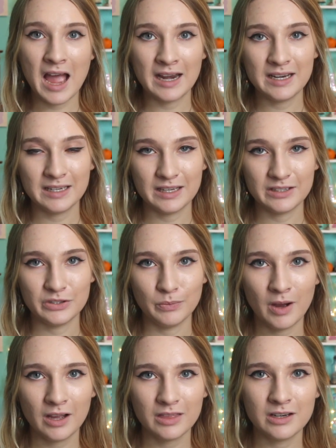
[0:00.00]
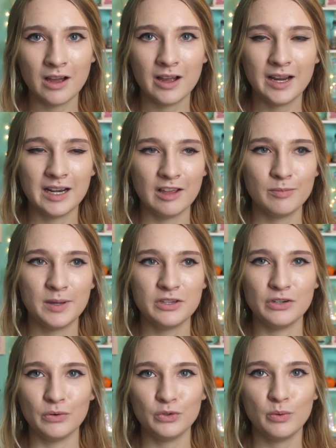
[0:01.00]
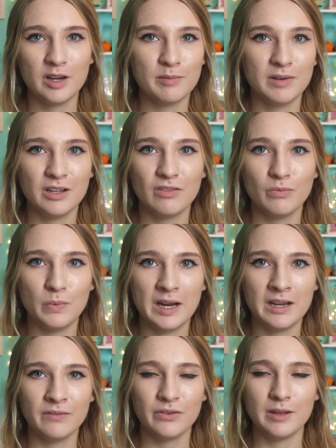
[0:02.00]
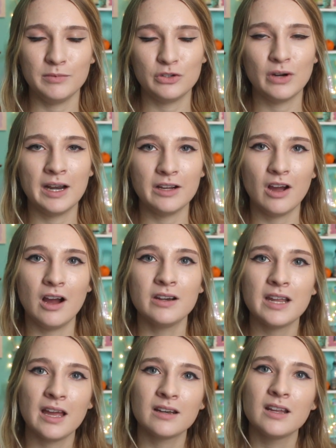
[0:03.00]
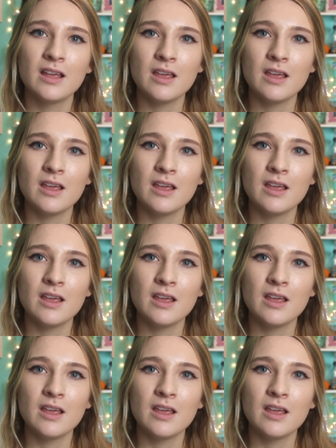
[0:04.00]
I didn't get to walk the dog, and I spent, 20 minutes waiting for them to try to contact